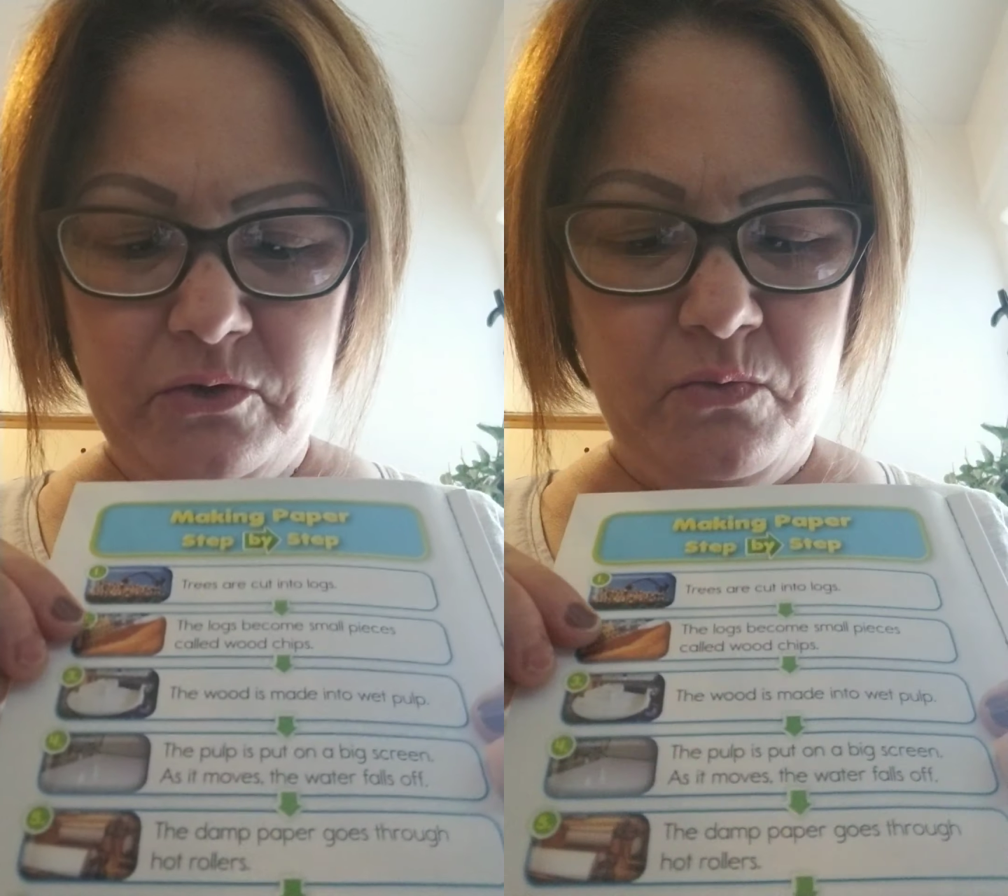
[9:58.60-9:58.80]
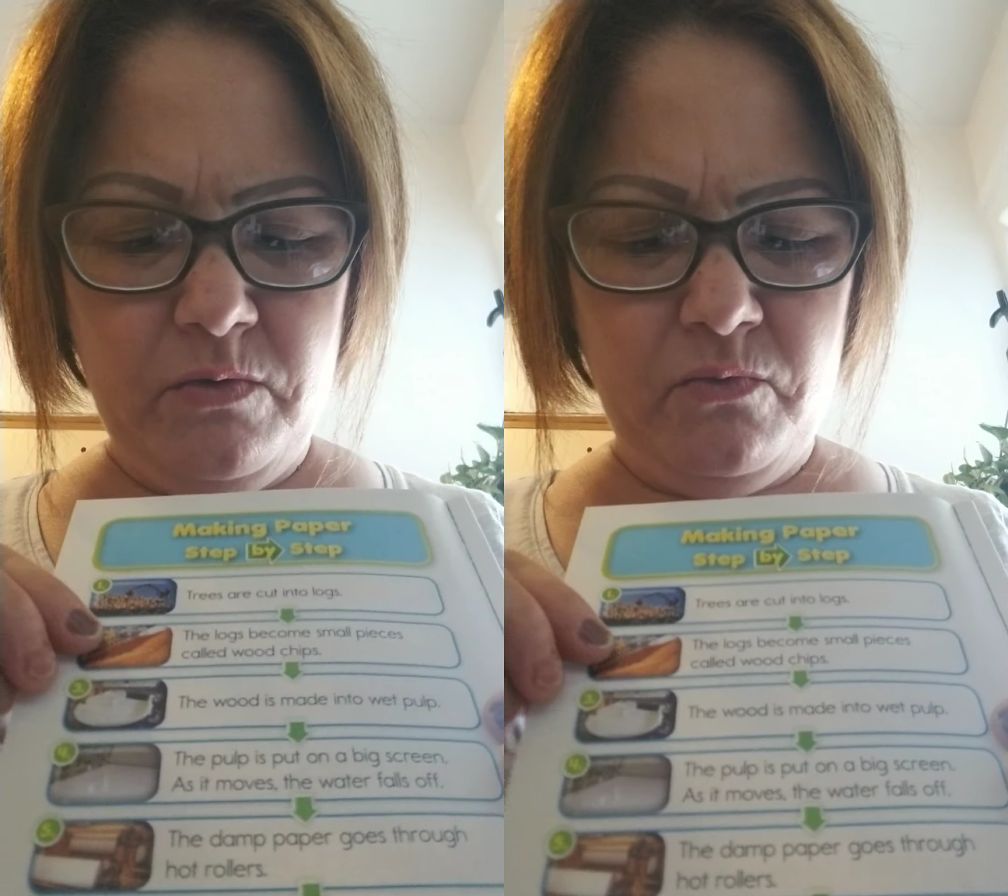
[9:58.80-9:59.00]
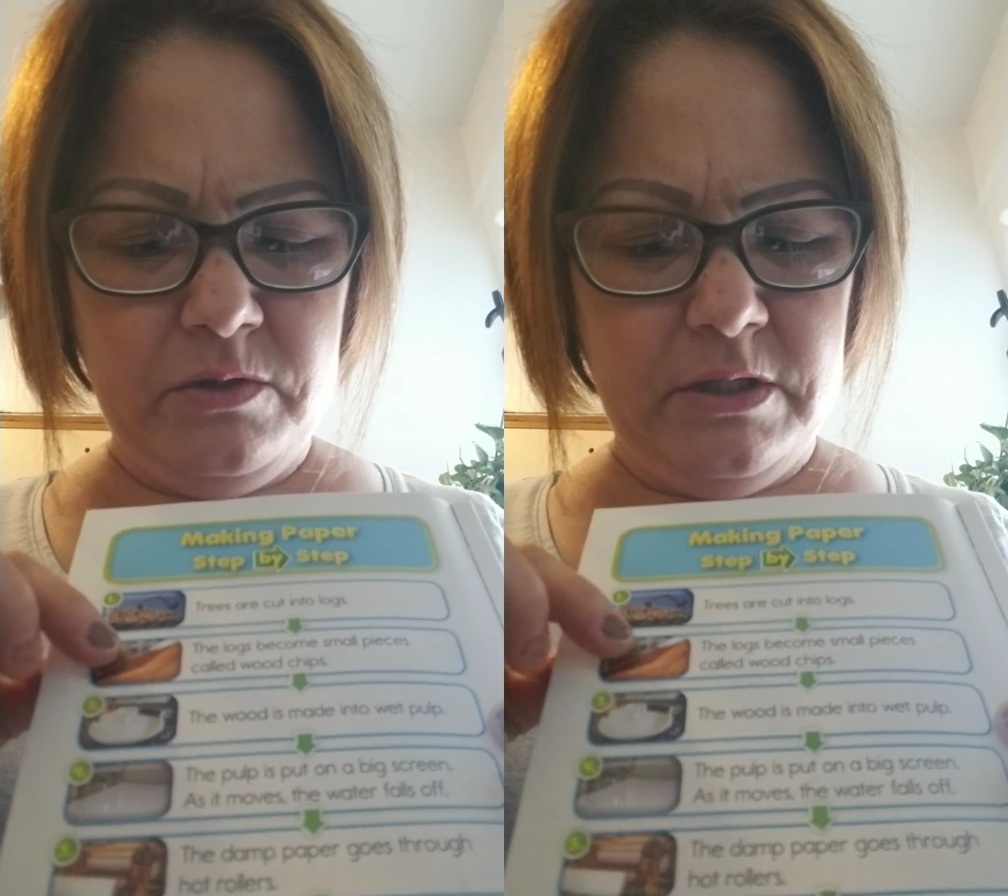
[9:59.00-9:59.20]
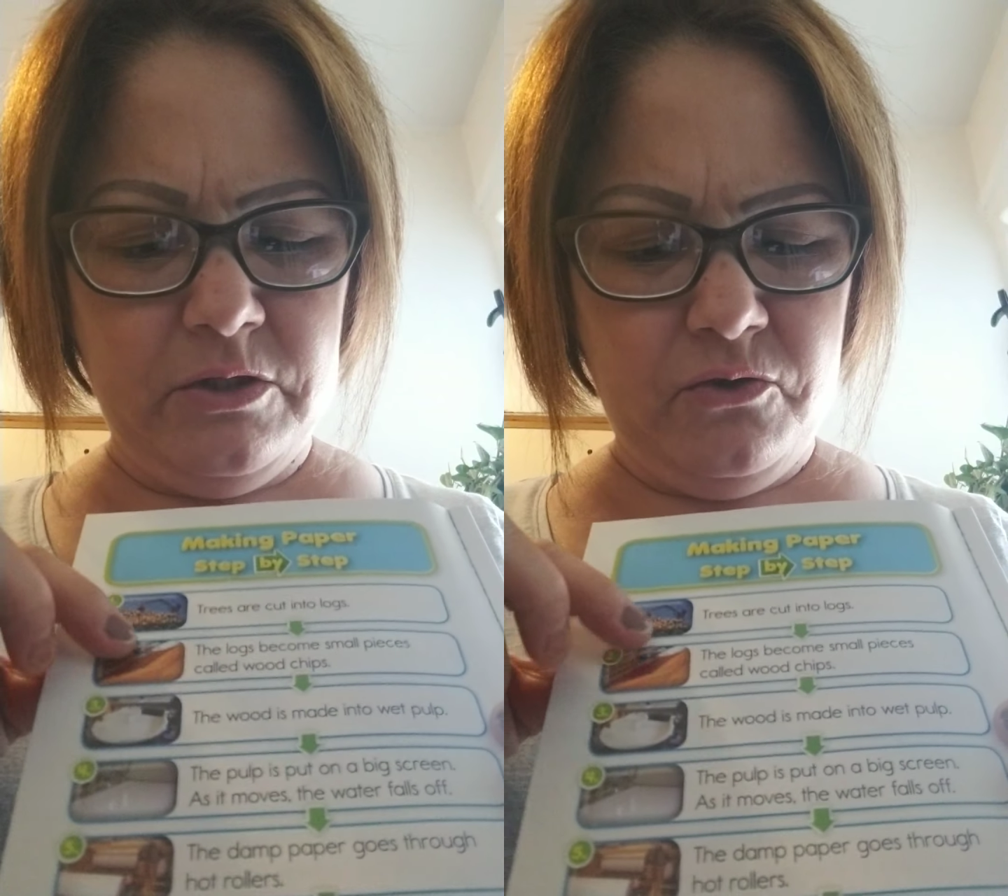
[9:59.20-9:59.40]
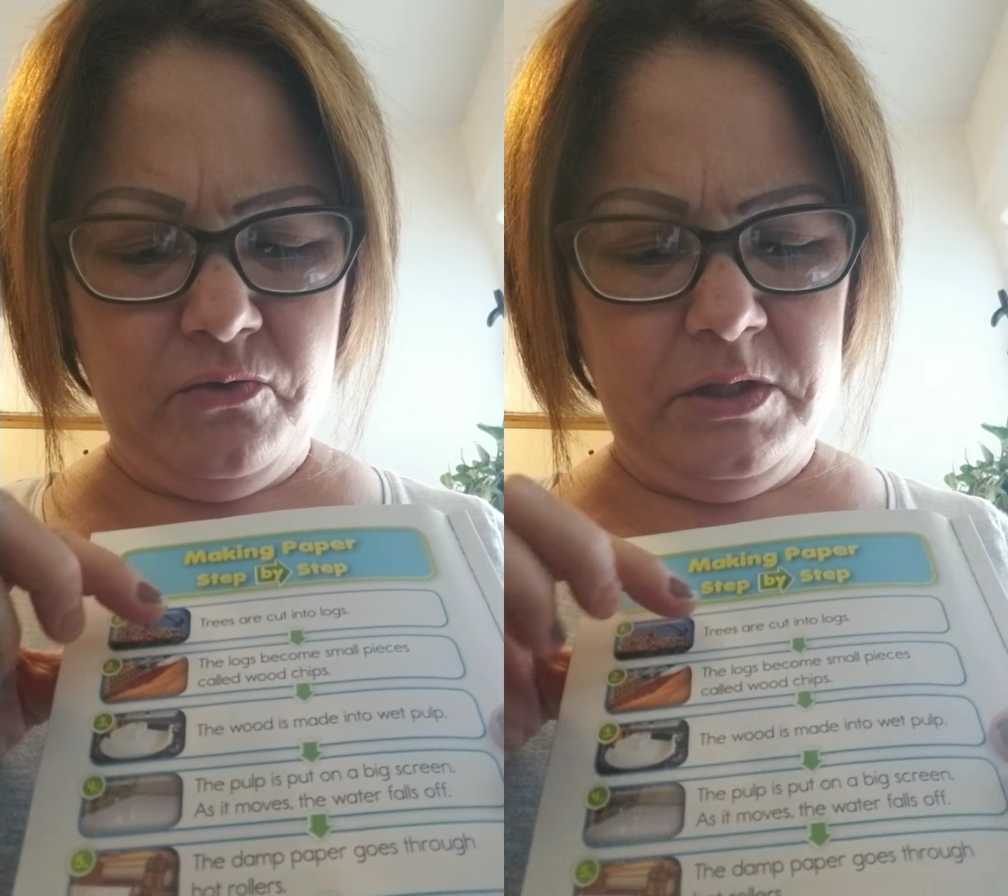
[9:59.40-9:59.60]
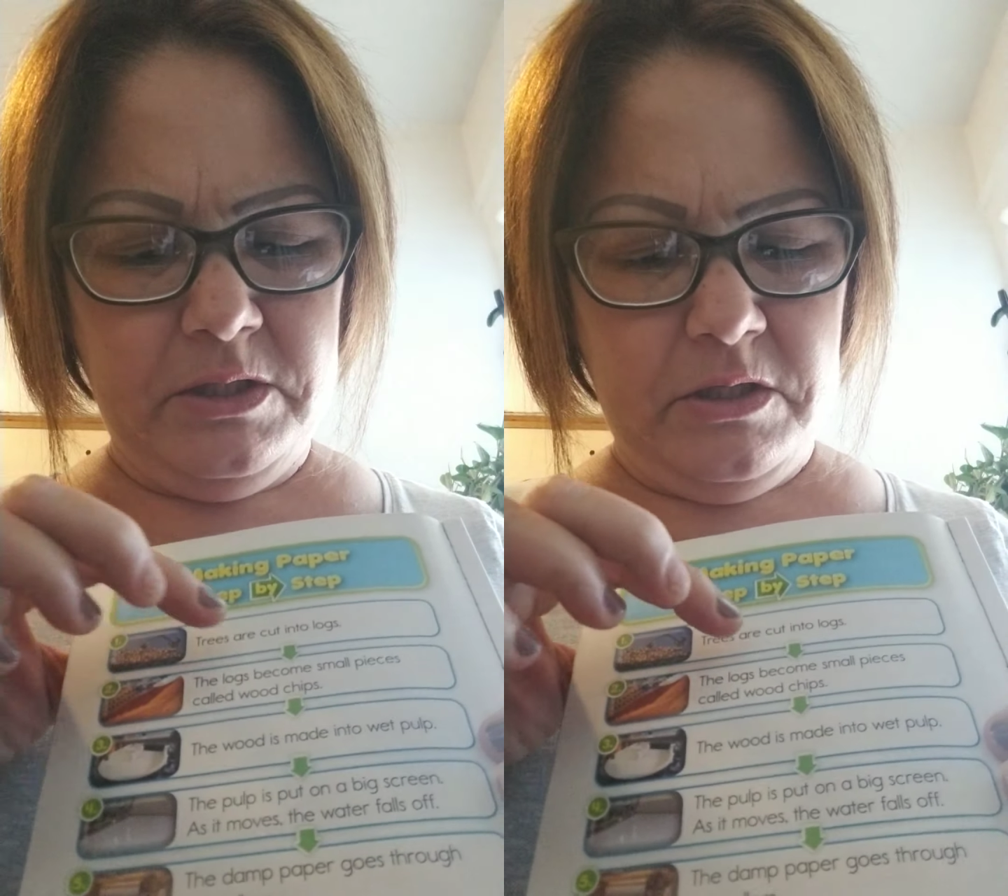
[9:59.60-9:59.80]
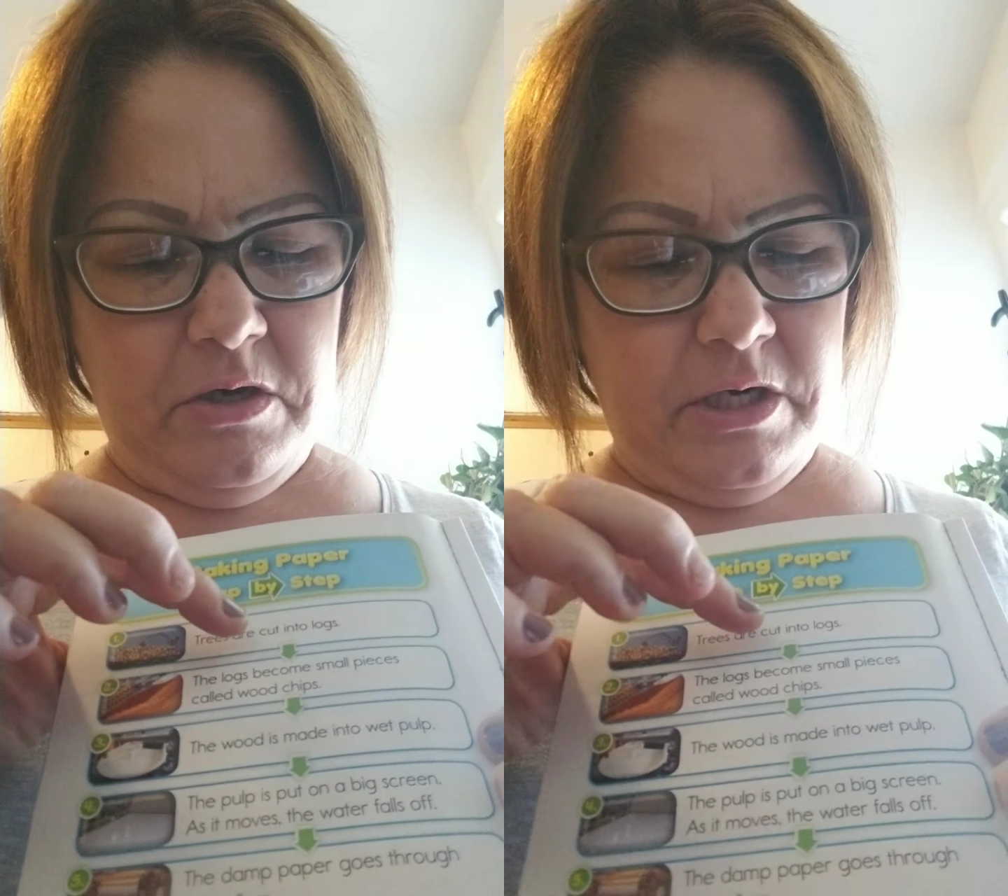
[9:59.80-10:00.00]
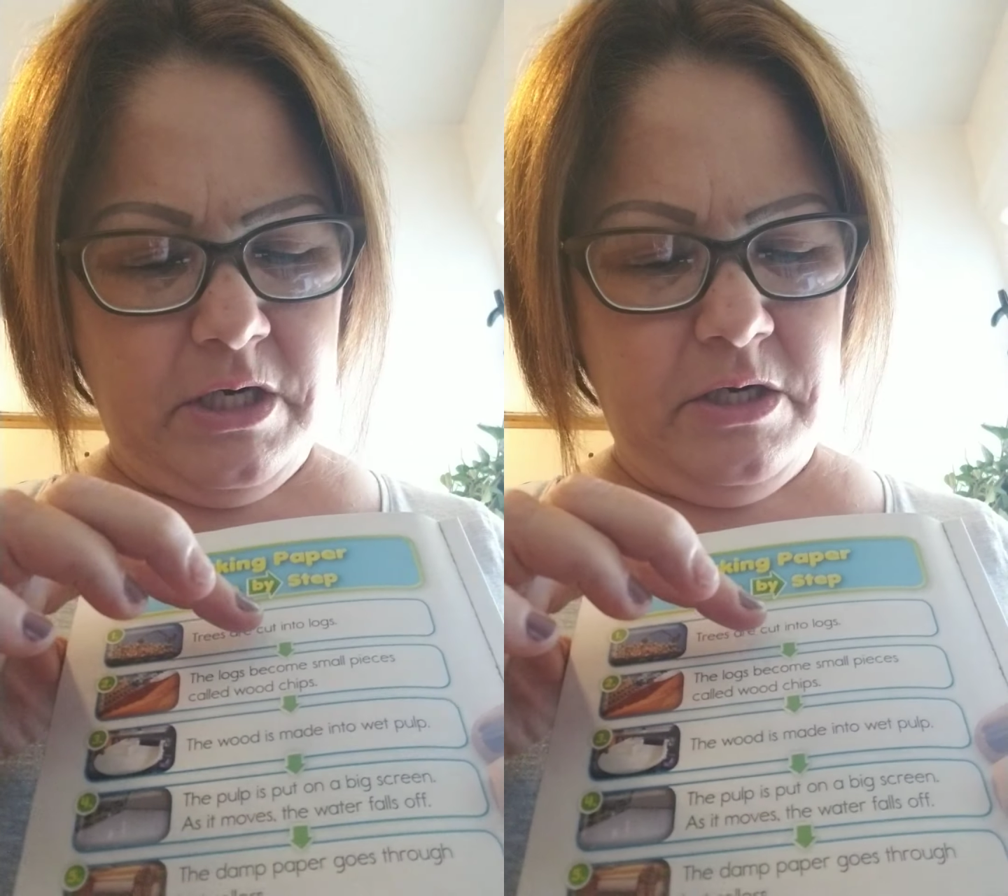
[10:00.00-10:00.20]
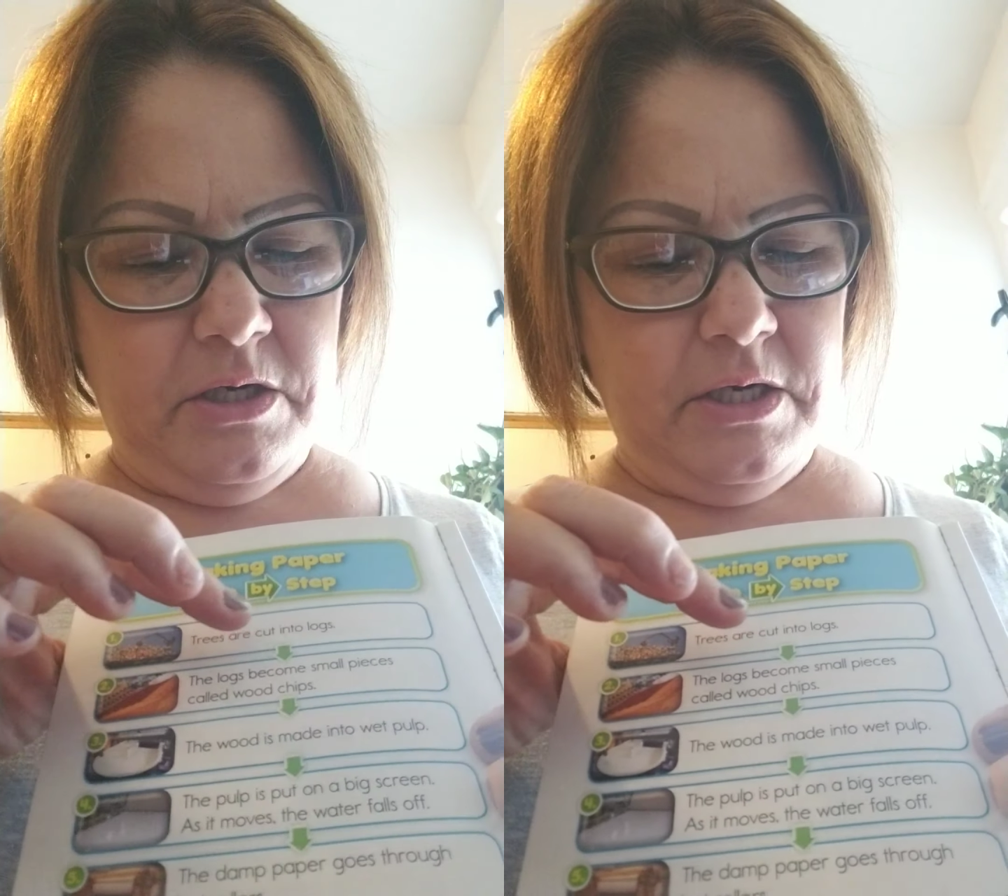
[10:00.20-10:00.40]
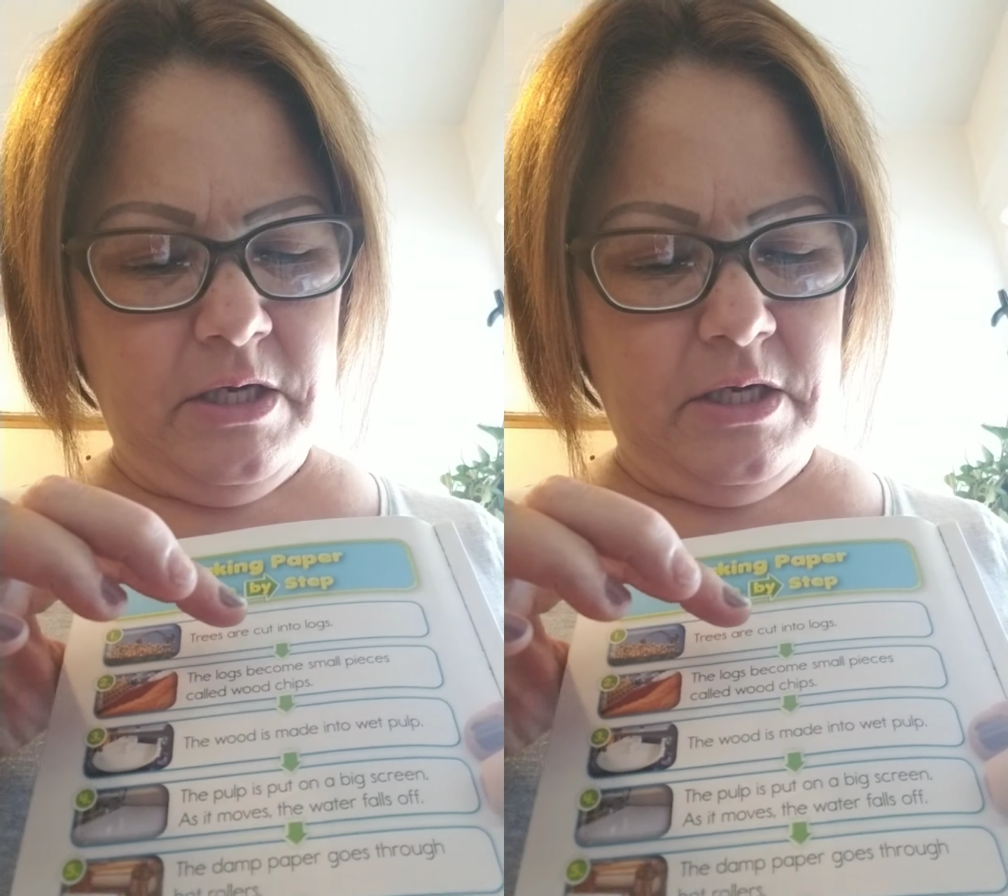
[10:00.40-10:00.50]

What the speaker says: one was the trees are cut